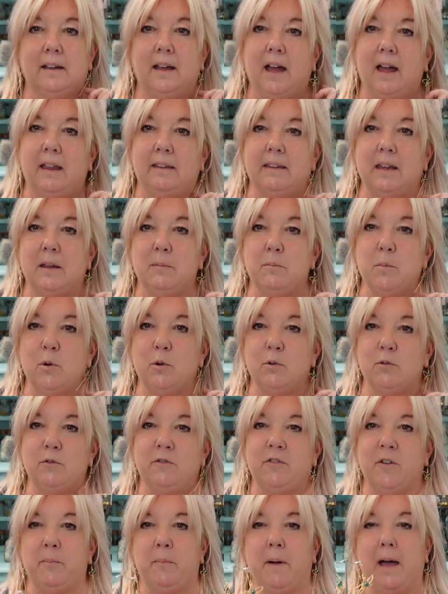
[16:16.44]
And they
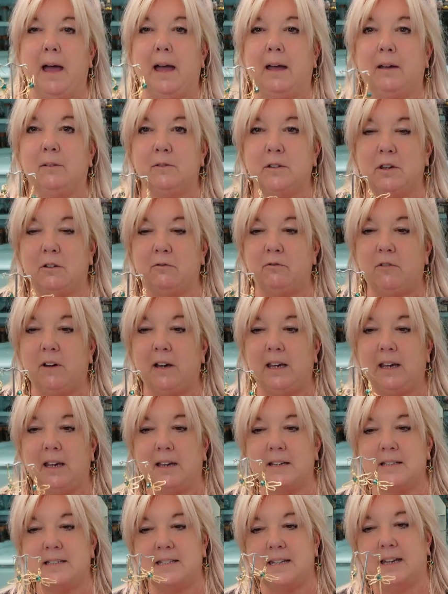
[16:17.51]
move about, they're really
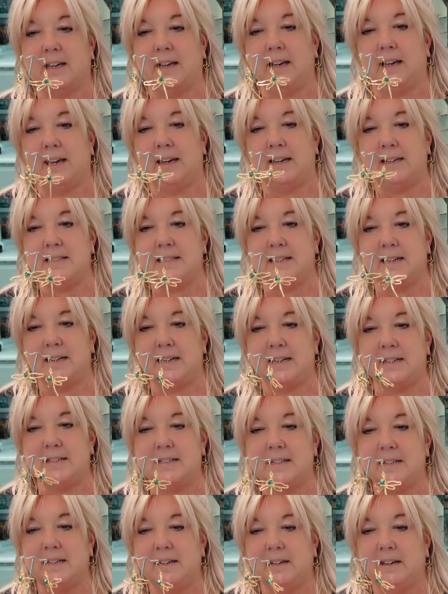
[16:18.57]

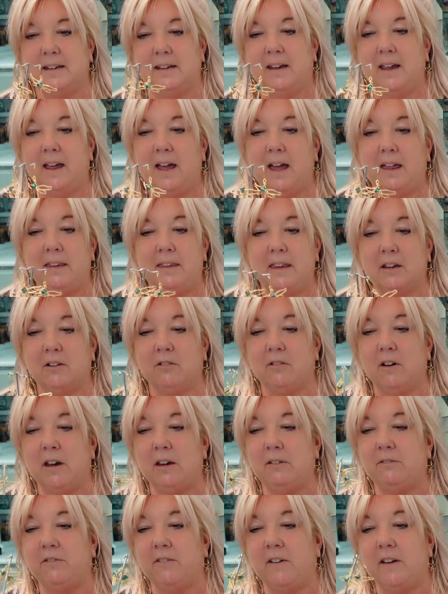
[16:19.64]
articulated, and they're
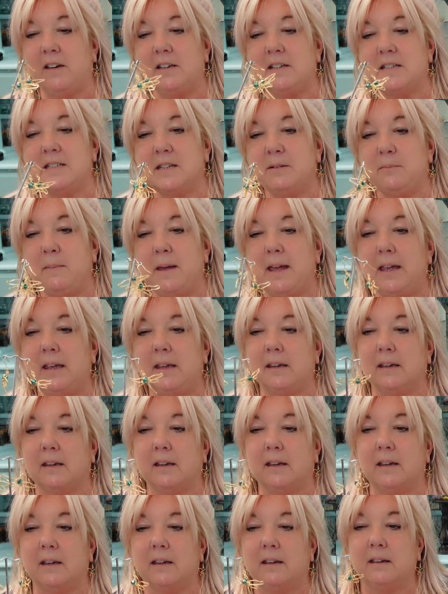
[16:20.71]
great fun to
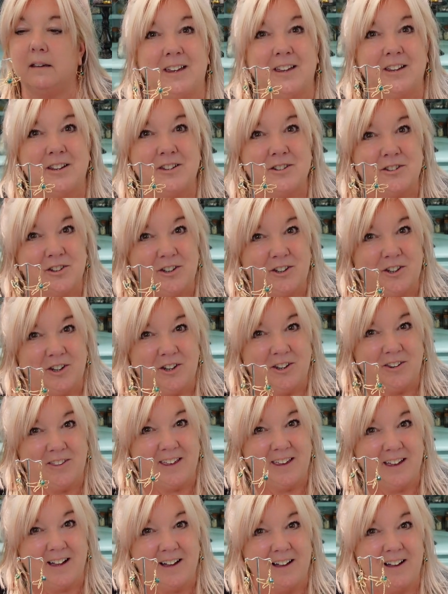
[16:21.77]
make. So here
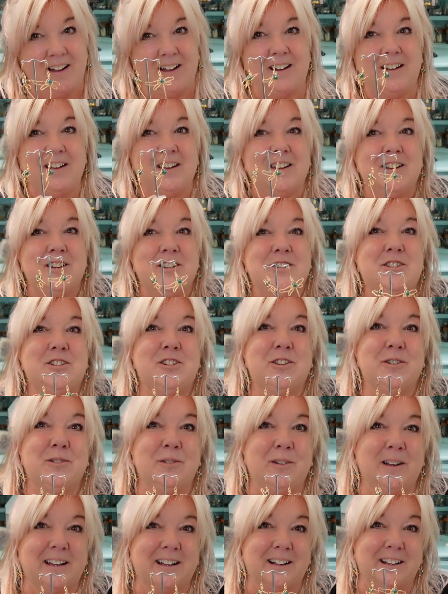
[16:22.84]
they are, two
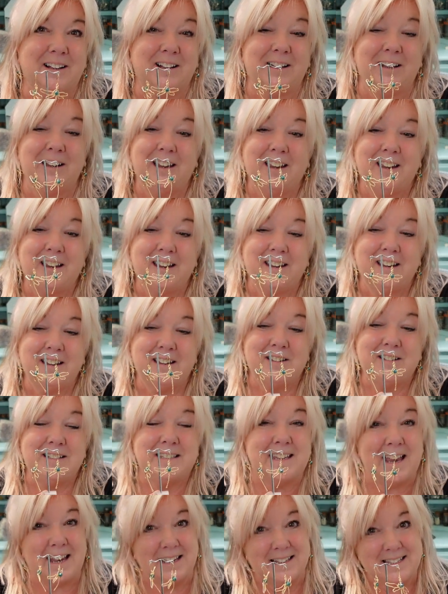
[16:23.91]
little
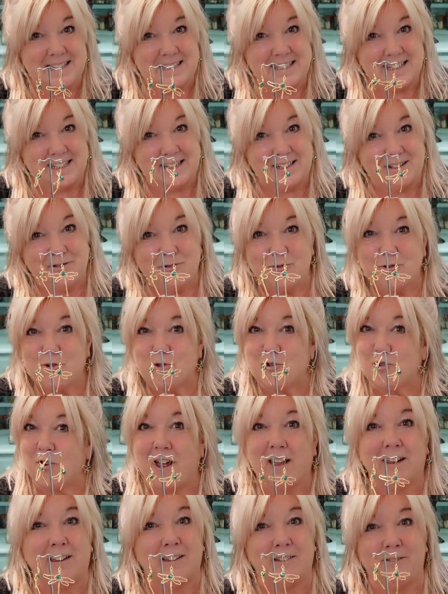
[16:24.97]
Dancing
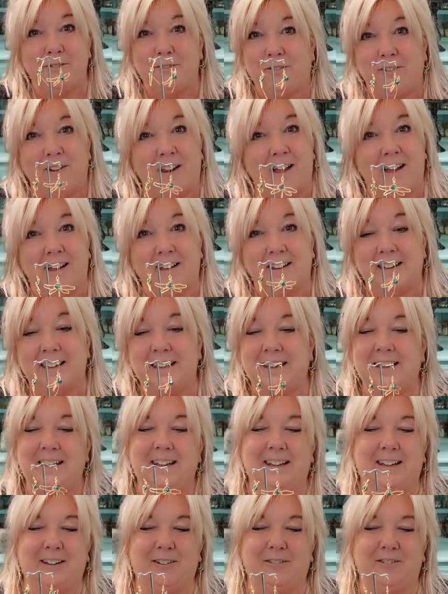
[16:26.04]
Dragonfly
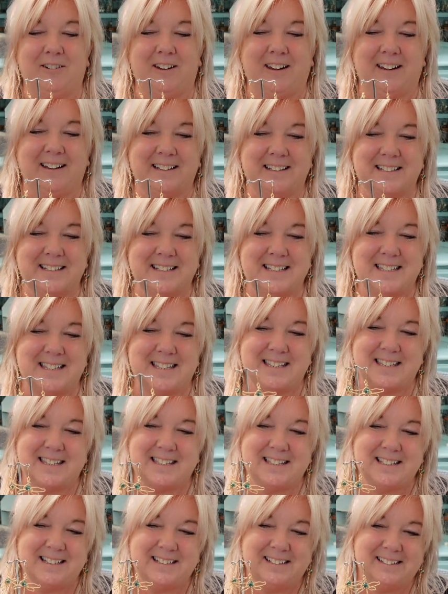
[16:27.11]

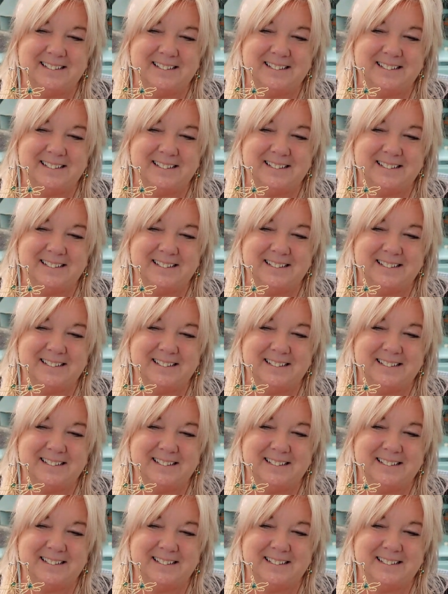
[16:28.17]
earrings.